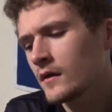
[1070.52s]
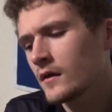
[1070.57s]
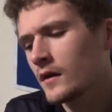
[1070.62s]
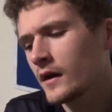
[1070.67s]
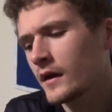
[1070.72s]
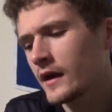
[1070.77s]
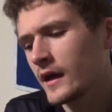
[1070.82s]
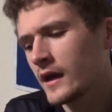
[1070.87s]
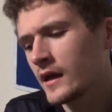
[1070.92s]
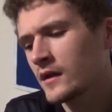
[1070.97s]

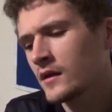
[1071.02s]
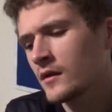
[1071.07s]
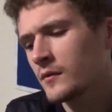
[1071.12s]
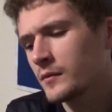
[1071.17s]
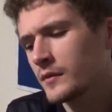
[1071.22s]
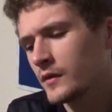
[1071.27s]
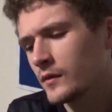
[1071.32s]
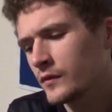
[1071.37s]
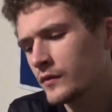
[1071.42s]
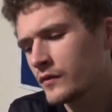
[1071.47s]
again,
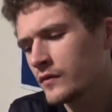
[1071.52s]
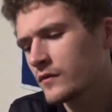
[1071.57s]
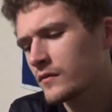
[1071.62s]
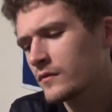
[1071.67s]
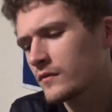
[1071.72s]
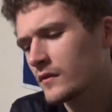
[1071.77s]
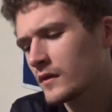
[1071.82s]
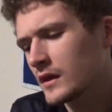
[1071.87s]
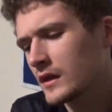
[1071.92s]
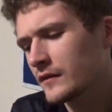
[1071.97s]
abused
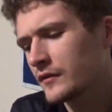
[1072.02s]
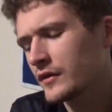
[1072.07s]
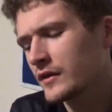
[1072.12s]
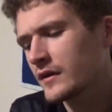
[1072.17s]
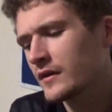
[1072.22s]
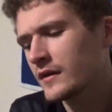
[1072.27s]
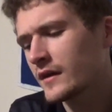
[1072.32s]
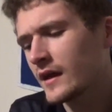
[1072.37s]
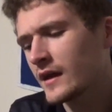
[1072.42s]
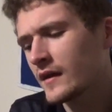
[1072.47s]

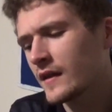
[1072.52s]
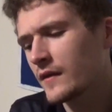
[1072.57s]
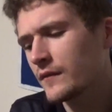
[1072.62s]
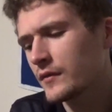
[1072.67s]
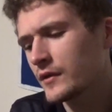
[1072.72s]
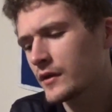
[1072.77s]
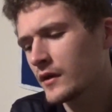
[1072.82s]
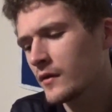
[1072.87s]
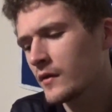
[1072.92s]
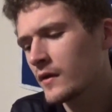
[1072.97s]
Olivia again in that
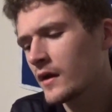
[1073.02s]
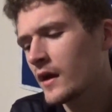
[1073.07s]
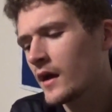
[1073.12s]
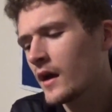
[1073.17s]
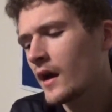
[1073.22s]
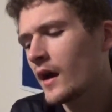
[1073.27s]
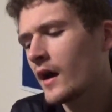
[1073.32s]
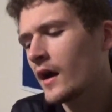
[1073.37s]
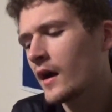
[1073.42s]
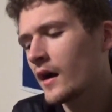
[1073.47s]
video.
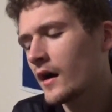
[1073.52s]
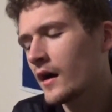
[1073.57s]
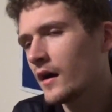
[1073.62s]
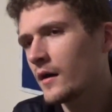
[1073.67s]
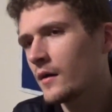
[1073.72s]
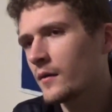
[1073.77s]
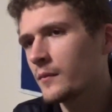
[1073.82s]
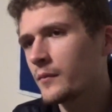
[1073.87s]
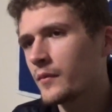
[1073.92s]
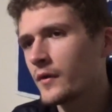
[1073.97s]

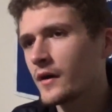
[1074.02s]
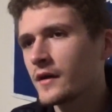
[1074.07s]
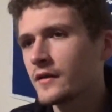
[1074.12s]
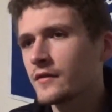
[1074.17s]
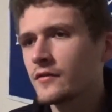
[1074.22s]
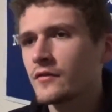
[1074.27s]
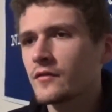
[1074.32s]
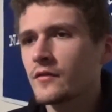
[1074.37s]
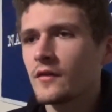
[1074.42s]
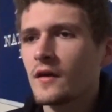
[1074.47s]

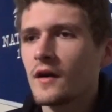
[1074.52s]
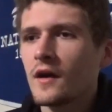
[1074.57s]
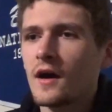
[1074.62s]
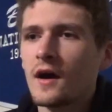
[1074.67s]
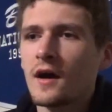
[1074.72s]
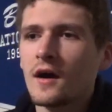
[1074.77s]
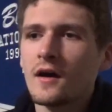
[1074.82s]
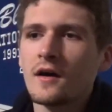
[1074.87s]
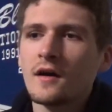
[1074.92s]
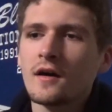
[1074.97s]
But
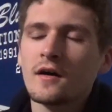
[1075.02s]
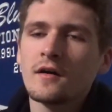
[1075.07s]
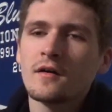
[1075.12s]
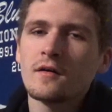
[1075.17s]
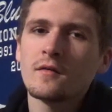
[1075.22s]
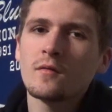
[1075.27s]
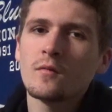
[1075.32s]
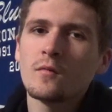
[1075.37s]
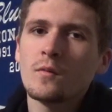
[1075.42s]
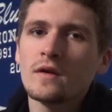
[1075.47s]

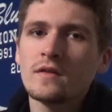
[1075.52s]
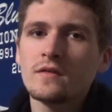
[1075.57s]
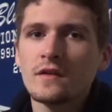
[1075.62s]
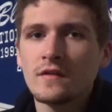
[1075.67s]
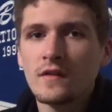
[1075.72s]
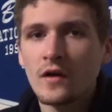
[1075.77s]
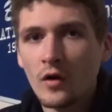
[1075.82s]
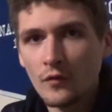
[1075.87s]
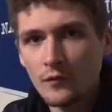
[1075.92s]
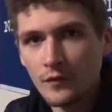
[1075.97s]
we
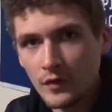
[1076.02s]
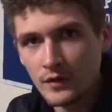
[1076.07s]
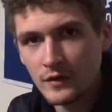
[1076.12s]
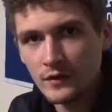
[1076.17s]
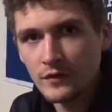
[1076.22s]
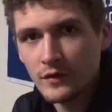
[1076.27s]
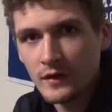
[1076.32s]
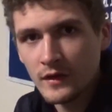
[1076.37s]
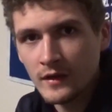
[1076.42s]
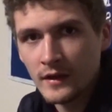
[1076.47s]
did the whole
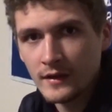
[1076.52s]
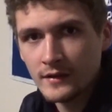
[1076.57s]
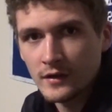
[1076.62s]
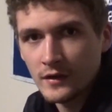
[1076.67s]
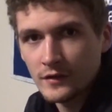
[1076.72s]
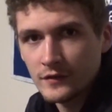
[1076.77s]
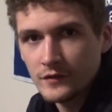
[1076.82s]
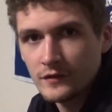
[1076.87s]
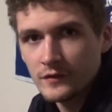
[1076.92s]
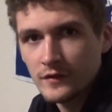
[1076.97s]
voting thing like
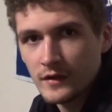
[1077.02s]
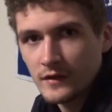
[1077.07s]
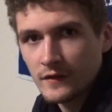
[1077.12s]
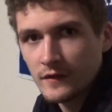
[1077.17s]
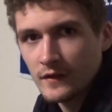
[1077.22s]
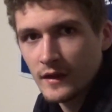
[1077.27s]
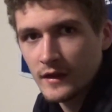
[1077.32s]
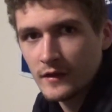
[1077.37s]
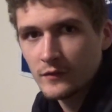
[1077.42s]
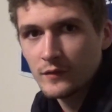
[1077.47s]
Dawson said in
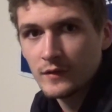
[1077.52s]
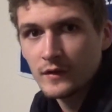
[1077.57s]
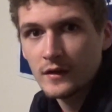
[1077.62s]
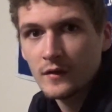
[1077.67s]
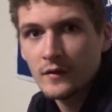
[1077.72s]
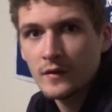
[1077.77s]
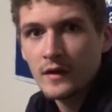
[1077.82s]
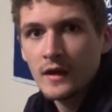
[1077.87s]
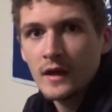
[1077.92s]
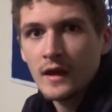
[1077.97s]
the last
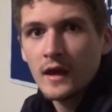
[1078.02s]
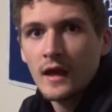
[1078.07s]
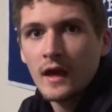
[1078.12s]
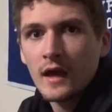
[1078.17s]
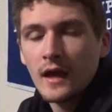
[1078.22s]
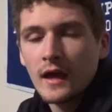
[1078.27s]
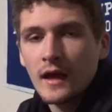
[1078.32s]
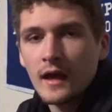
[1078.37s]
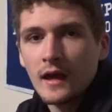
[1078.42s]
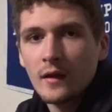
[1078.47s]
video,
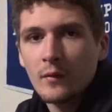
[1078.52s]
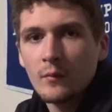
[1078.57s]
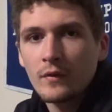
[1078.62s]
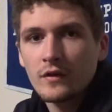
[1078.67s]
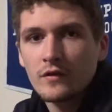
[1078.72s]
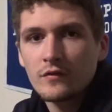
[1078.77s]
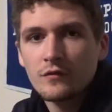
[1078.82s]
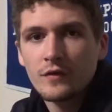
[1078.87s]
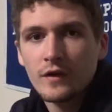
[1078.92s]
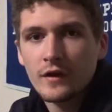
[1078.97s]
and
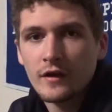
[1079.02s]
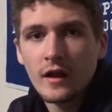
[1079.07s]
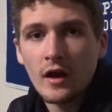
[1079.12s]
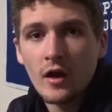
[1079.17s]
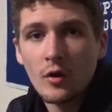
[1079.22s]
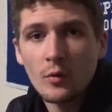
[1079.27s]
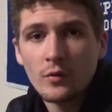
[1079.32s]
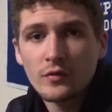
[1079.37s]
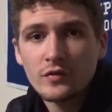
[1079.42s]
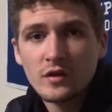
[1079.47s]
we figured
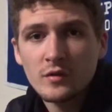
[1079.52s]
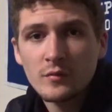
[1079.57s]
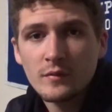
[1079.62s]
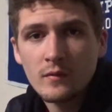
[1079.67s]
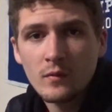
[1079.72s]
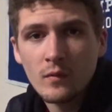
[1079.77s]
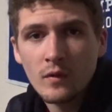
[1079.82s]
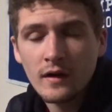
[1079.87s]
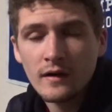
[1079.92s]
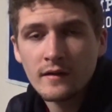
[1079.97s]
out who was going to be
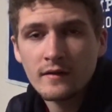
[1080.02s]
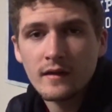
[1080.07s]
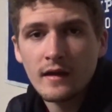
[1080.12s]
what,